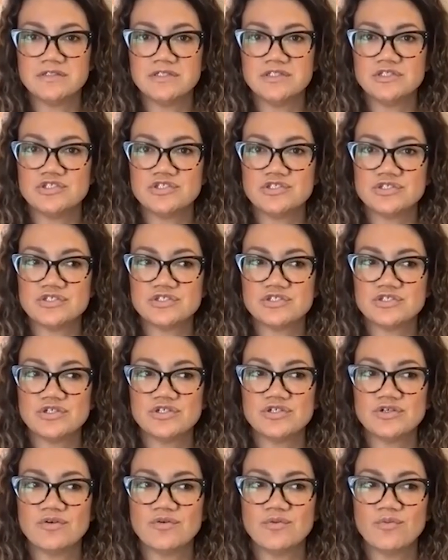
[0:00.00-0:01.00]
to just
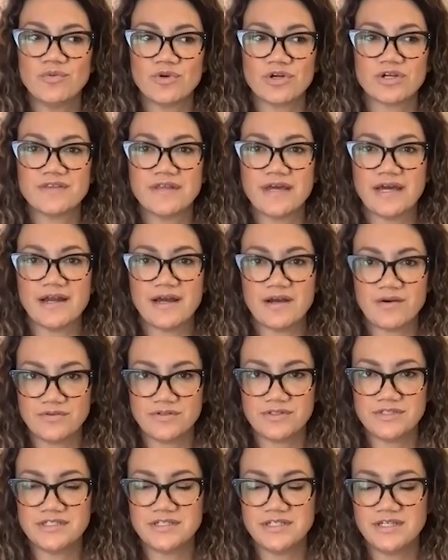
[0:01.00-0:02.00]
work that out.